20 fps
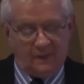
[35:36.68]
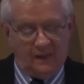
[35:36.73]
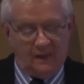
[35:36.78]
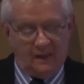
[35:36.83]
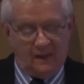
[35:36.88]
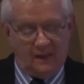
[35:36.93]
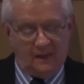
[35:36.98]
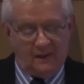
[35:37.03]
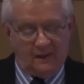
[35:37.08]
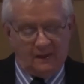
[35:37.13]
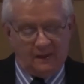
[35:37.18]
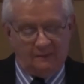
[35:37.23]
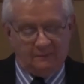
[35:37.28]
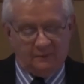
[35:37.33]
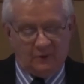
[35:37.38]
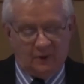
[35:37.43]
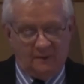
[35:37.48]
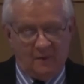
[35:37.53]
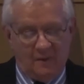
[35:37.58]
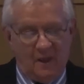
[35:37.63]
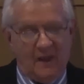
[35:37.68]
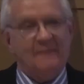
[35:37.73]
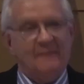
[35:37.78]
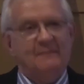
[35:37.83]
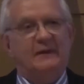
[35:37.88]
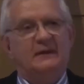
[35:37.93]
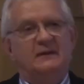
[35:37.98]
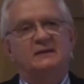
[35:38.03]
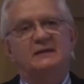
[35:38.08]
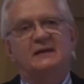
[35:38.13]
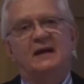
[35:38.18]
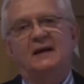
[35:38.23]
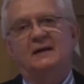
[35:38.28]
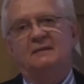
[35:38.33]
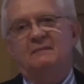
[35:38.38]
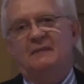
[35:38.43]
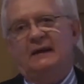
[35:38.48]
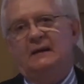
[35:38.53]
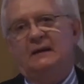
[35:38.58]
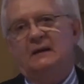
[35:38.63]
Abdullah Muhammad
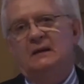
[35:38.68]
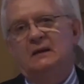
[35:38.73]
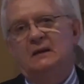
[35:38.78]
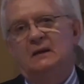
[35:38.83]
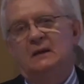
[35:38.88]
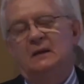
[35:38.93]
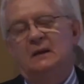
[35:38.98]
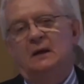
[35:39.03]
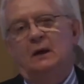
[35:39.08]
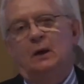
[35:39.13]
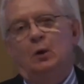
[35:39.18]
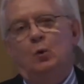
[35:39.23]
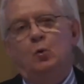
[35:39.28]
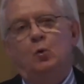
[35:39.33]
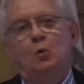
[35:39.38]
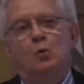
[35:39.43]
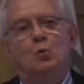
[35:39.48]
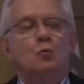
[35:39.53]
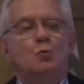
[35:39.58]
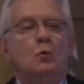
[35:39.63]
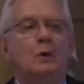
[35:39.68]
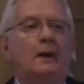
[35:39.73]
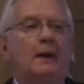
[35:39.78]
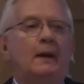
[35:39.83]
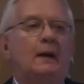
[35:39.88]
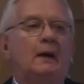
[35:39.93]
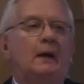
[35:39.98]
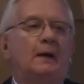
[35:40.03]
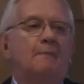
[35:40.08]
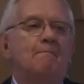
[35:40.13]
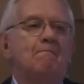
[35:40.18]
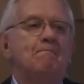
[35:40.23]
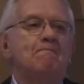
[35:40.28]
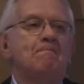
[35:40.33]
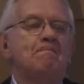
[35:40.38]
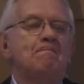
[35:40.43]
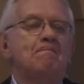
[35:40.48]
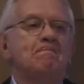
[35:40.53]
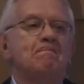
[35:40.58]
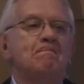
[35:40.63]
Salami, who
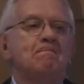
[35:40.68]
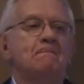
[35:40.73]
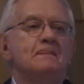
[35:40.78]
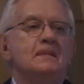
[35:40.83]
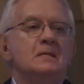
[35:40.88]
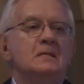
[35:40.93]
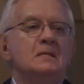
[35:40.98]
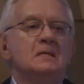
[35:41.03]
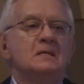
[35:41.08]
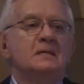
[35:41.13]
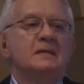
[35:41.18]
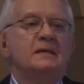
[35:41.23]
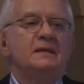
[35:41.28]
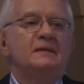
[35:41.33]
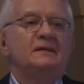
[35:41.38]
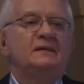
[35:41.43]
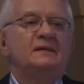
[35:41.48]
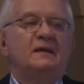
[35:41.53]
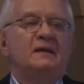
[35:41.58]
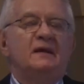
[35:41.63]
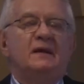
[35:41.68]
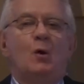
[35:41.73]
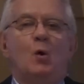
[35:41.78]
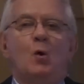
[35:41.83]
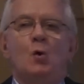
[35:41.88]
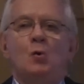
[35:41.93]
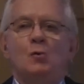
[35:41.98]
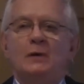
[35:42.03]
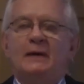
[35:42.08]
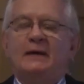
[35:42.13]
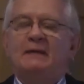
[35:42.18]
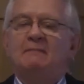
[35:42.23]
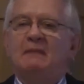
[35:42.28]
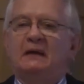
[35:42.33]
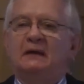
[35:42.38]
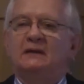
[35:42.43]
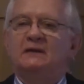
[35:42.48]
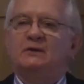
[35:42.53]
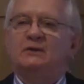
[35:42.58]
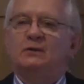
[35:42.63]
is the only
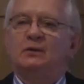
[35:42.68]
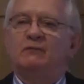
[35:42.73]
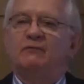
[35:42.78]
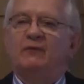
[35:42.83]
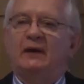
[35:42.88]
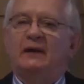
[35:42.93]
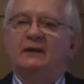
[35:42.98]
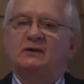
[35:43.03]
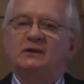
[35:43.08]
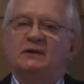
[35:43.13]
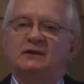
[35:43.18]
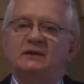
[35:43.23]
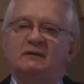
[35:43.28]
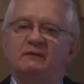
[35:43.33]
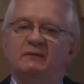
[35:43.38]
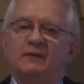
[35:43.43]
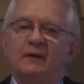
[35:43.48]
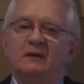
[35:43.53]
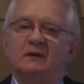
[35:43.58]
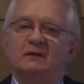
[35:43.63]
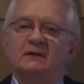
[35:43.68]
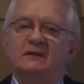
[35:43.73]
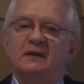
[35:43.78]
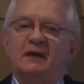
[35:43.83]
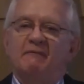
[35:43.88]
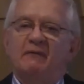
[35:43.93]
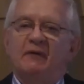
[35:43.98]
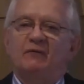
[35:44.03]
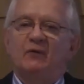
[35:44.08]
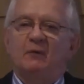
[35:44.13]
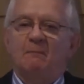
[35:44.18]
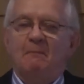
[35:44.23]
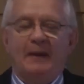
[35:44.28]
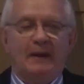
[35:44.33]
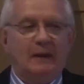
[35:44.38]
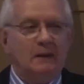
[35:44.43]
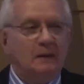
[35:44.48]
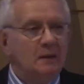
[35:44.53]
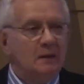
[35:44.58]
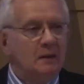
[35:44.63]
Minister of Religious Affairs I've ever
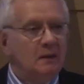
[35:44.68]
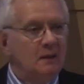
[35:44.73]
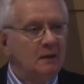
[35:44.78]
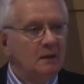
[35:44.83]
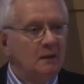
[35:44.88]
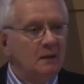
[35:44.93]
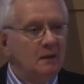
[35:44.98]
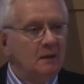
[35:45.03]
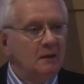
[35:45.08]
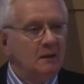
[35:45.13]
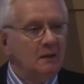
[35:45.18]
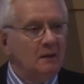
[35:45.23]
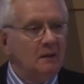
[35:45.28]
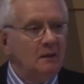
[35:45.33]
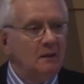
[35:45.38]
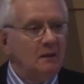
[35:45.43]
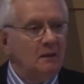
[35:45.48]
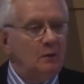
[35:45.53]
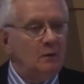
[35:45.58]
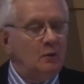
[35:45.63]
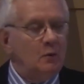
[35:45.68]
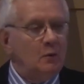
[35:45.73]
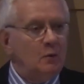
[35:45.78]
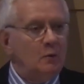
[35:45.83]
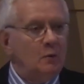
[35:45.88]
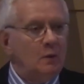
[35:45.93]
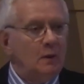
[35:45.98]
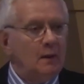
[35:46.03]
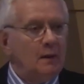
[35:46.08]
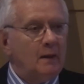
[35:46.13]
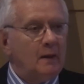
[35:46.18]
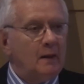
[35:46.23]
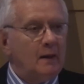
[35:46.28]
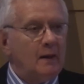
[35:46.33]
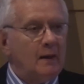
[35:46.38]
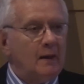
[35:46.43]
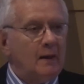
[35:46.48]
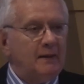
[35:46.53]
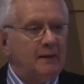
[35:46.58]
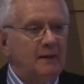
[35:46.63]
met who,
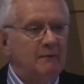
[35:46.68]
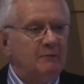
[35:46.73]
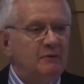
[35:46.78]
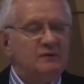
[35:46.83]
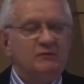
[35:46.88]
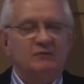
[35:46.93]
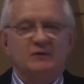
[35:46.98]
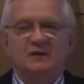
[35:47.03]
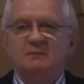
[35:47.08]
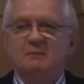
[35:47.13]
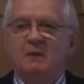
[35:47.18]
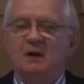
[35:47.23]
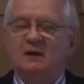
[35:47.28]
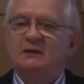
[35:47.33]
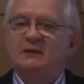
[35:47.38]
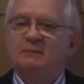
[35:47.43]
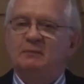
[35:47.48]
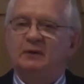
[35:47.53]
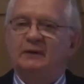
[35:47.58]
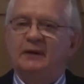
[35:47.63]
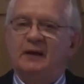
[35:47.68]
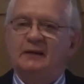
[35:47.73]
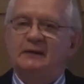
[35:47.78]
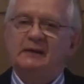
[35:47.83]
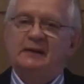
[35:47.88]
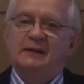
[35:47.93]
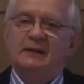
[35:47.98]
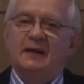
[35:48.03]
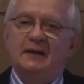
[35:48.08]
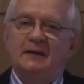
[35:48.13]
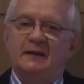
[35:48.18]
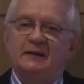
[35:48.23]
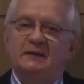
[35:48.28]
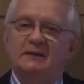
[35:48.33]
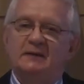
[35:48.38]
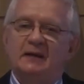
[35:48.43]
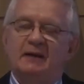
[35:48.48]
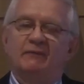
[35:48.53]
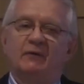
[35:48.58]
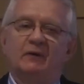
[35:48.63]
he was responsible in
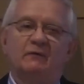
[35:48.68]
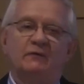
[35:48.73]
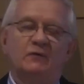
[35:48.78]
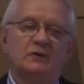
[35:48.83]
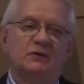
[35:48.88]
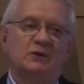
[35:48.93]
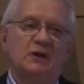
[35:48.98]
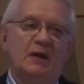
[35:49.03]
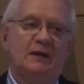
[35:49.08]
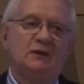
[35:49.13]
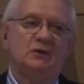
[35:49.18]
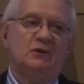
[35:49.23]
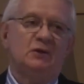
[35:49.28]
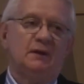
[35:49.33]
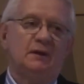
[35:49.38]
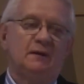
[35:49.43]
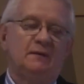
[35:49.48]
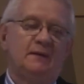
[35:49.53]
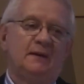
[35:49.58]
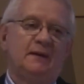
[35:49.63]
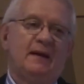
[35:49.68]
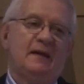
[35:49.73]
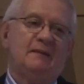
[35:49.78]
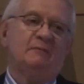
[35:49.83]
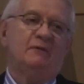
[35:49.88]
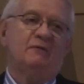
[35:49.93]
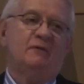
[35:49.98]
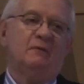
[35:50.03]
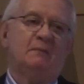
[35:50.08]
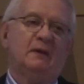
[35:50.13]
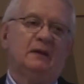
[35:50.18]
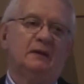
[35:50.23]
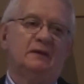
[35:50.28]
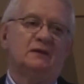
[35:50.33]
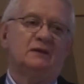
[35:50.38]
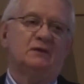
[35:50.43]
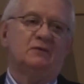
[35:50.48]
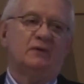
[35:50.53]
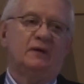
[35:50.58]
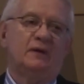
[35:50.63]
1997 for changing the name of the
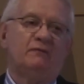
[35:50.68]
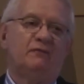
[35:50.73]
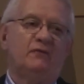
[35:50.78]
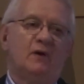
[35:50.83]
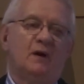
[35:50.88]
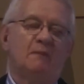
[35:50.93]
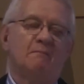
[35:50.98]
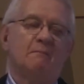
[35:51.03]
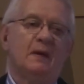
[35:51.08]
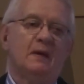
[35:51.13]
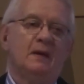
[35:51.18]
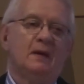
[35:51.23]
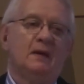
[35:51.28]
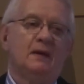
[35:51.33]
ministry from